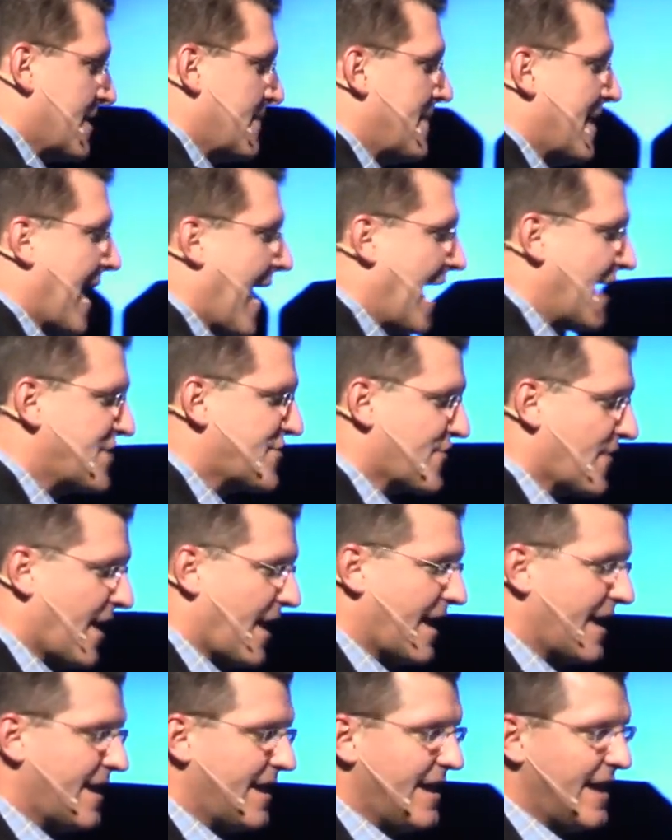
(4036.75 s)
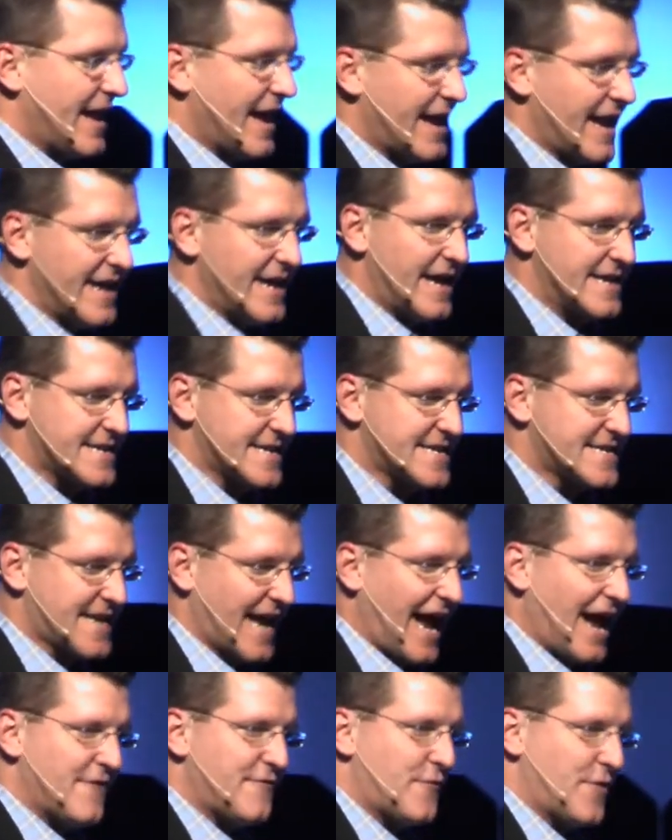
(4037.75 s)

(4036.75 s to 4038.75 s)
But I try, and as a staff,